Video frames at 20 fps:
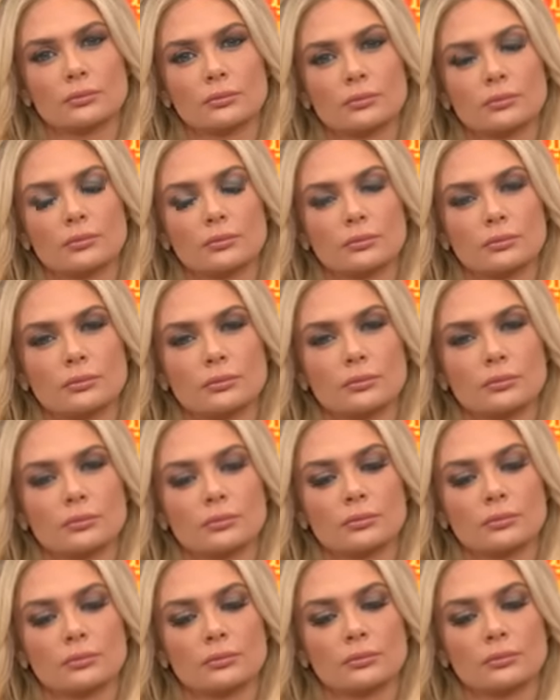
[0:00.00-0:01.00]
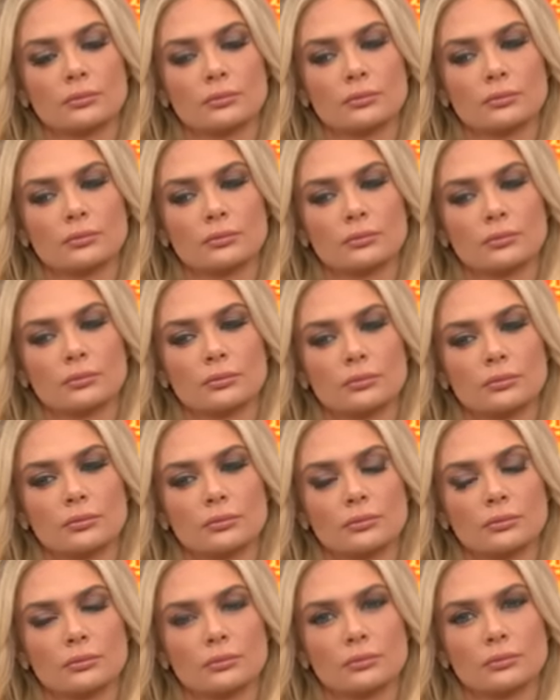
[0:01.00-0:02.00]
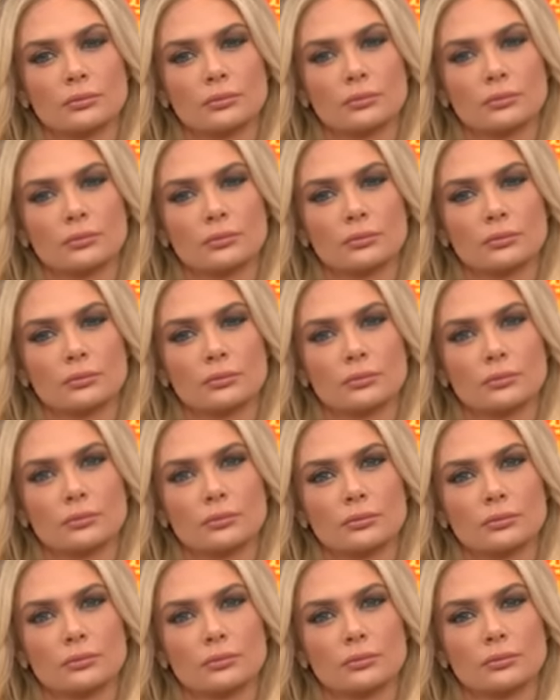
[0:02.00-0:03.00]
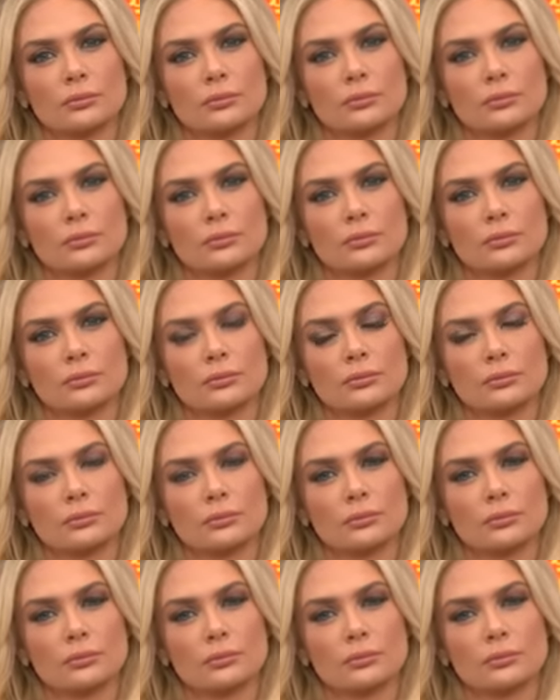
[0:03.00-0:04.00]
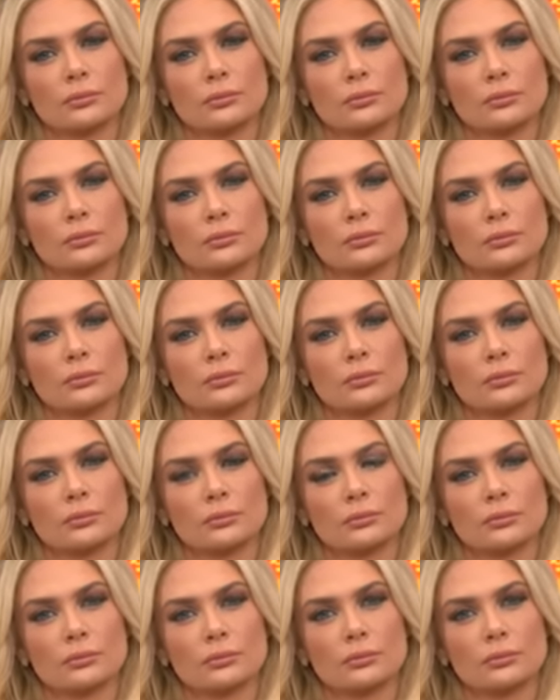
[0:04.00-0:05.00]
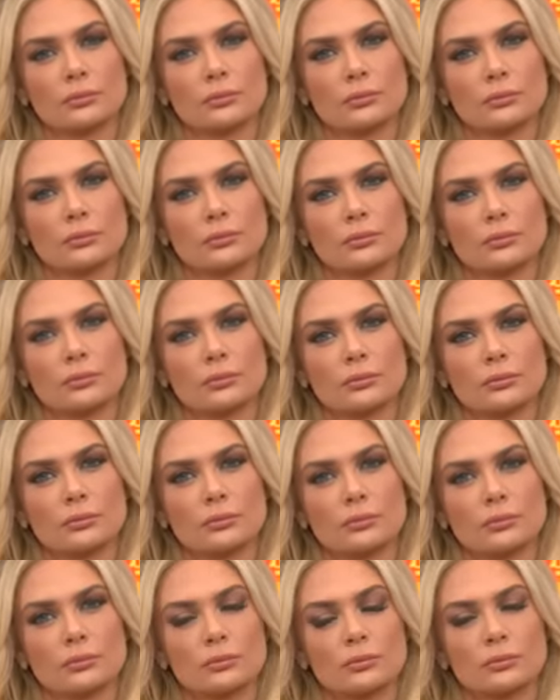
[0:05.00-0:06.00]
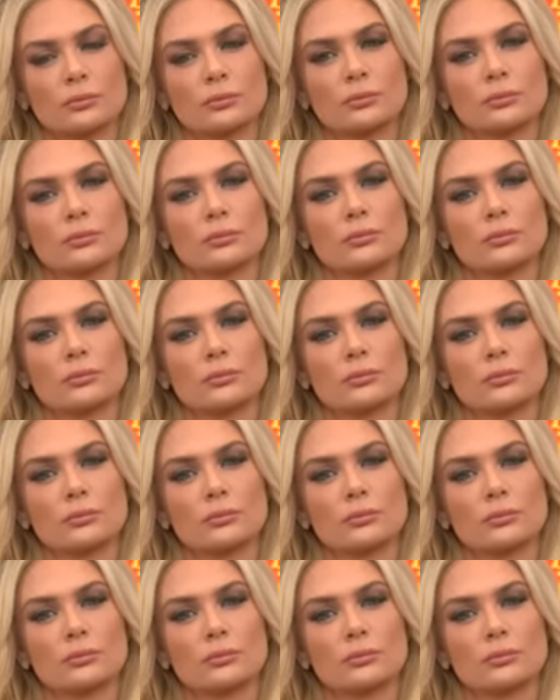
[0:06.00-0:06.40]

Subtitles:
[no speech]